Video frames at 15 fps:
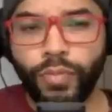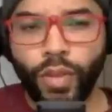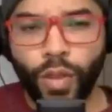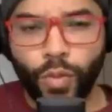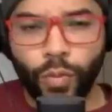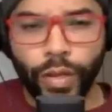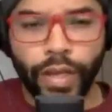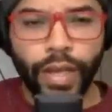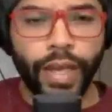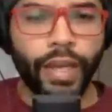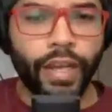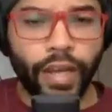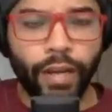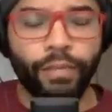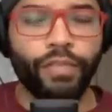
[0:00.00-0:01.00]
with
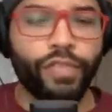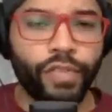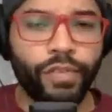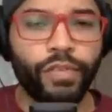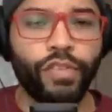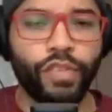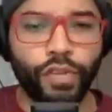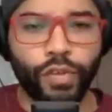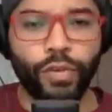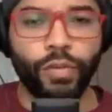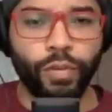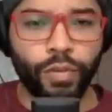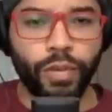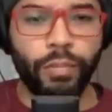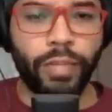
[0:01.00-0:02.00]
handcuffs
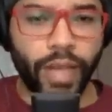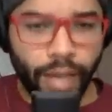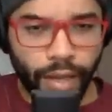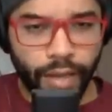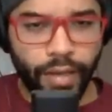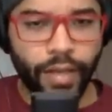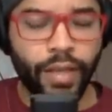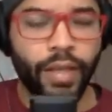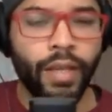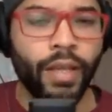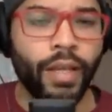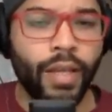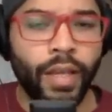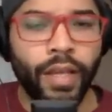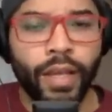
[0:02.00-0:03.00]
to the bed. Mm
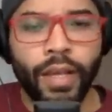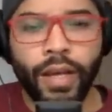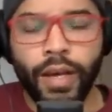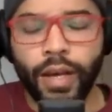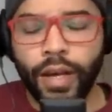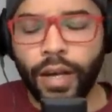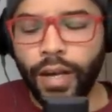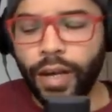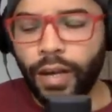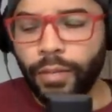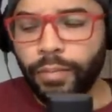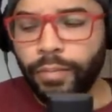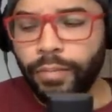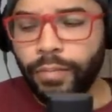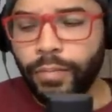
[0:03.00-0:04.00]
-hmm.
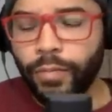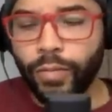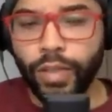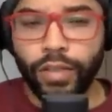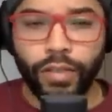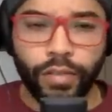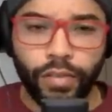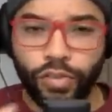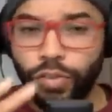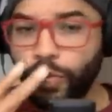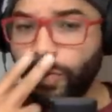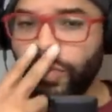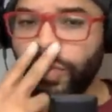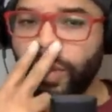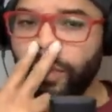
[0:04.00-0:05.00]
um, with
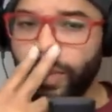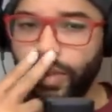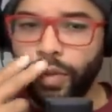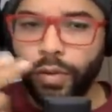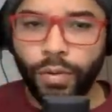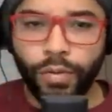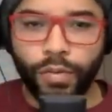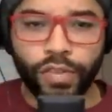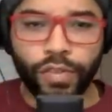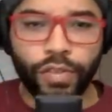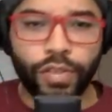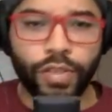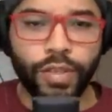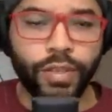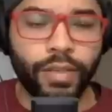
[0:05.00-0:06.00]
twos on my nose and
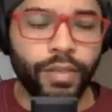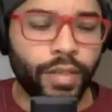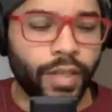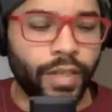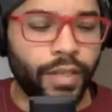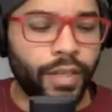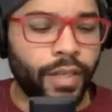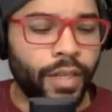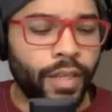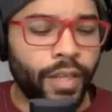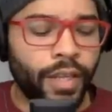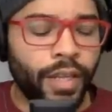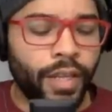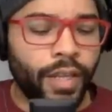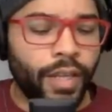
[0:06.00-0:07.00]
shit. And
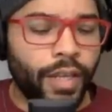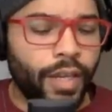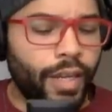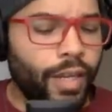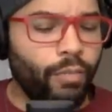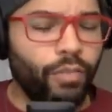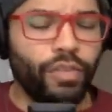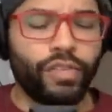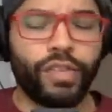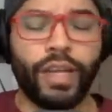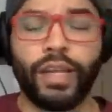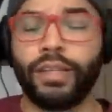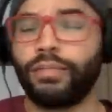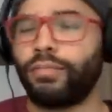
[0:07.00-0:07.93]
and I'm just like,